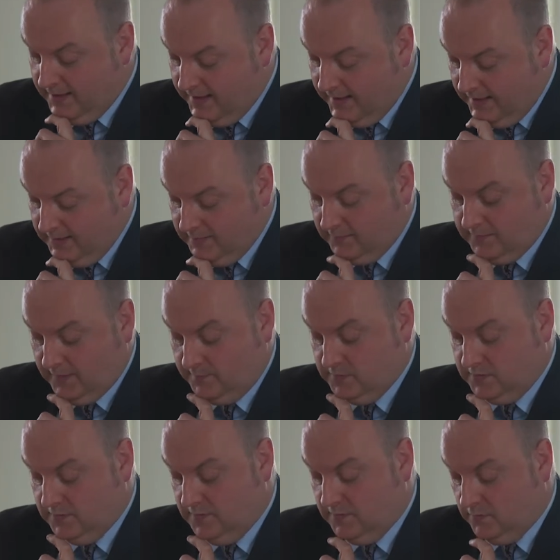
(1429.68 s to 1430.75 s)
any
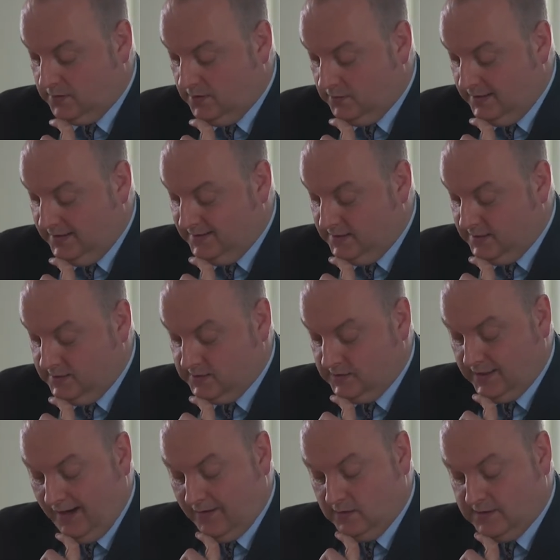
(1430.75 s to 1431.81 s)
assumptions or Indonesian
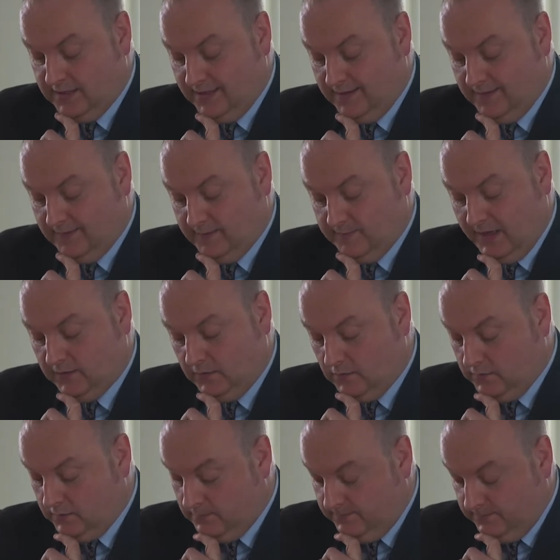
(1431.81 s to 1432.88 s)
guarantees about the
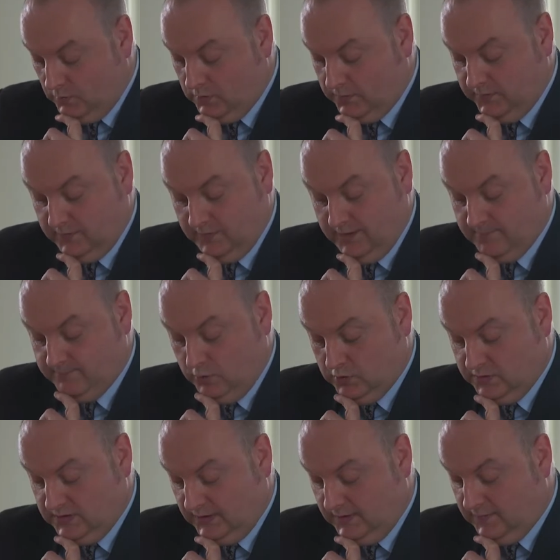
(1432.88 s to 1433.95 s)
use of force in
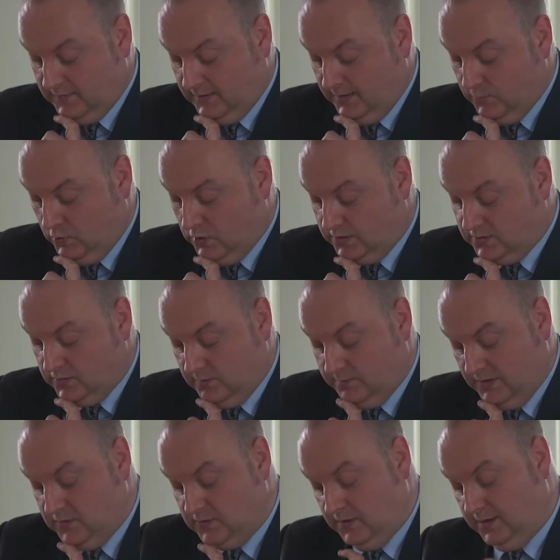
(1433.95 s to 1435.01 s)
Portuguese Timor should have
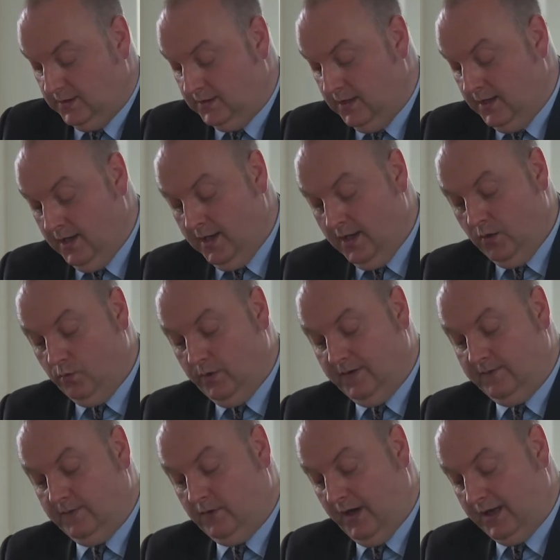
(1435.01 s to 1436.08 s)
been treated
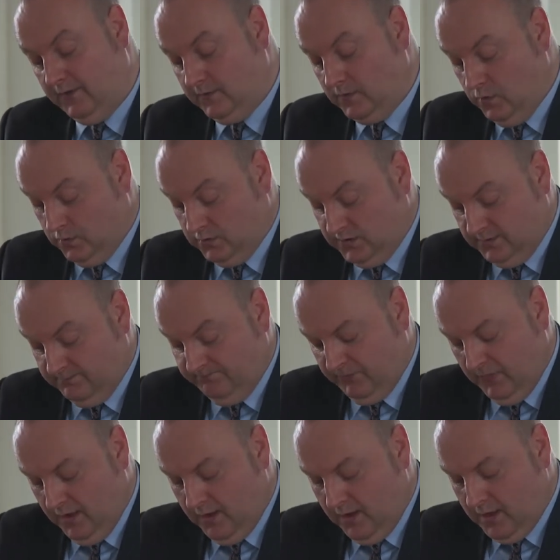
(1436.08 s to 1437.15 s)
with greatest caution.
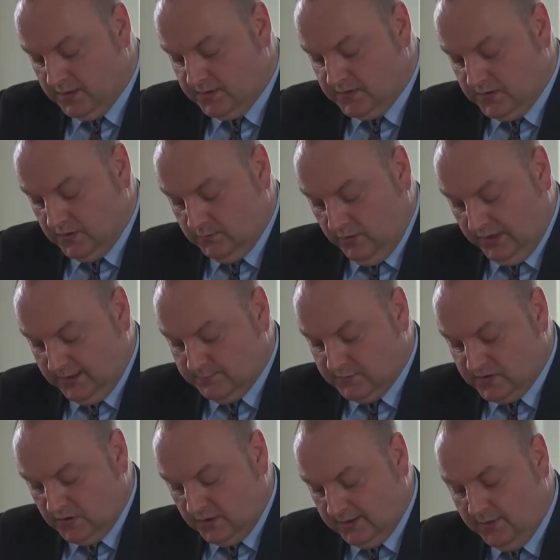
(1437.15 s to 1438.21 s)
Whitlam
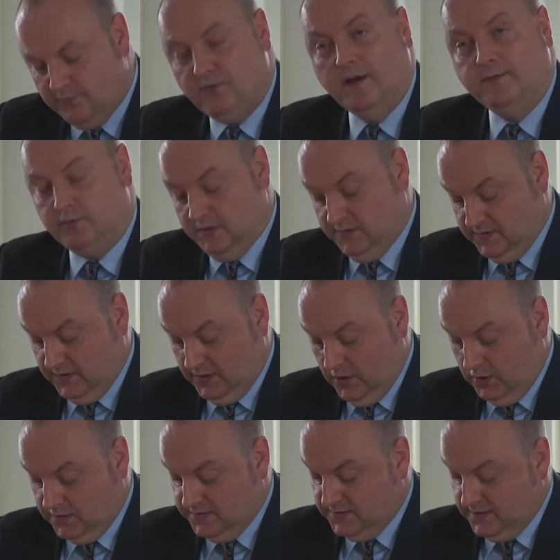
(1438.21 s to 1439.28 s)
certainly referenced the
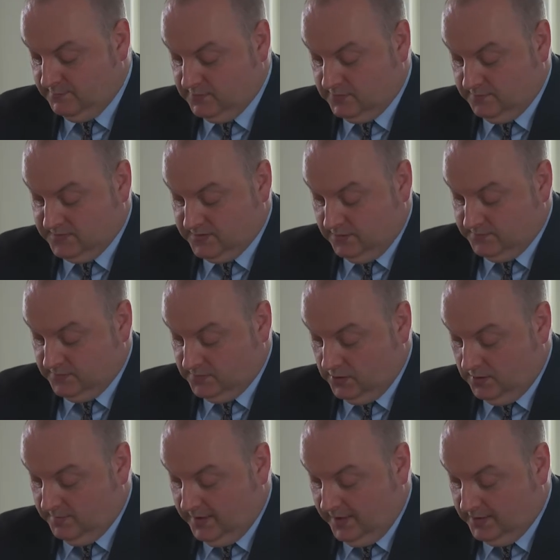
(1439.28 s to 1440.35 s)
concept of
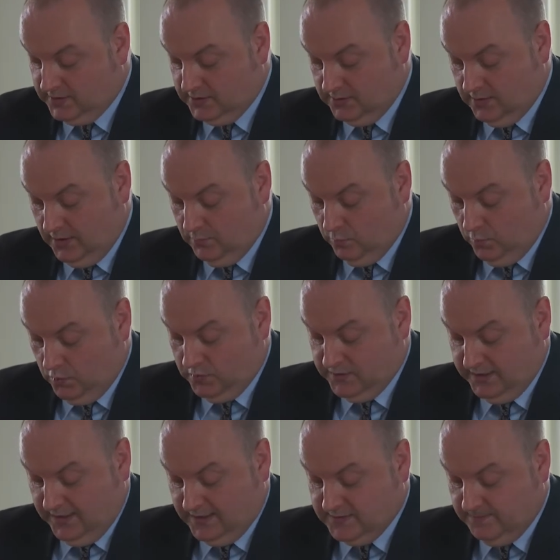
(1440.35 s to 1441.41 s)
self-determination and warned
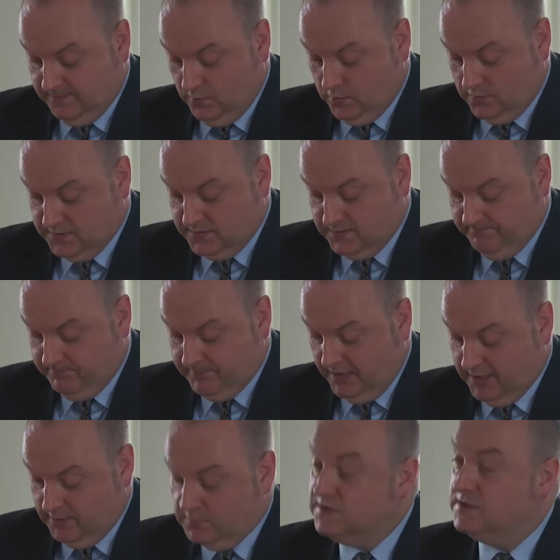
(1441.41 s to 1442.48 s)
against force, but
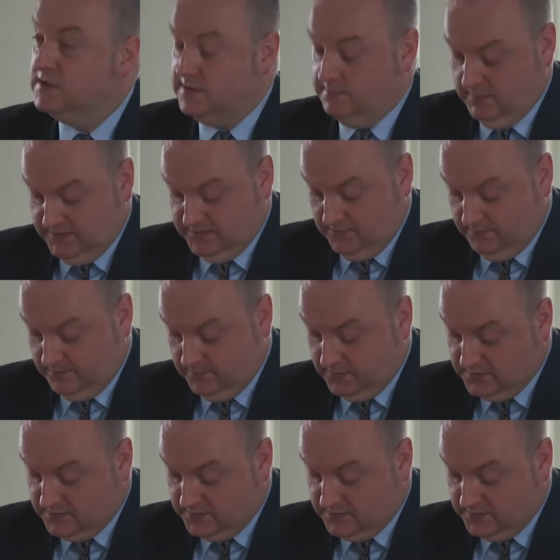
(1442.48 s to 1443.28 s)
he was dismissive of the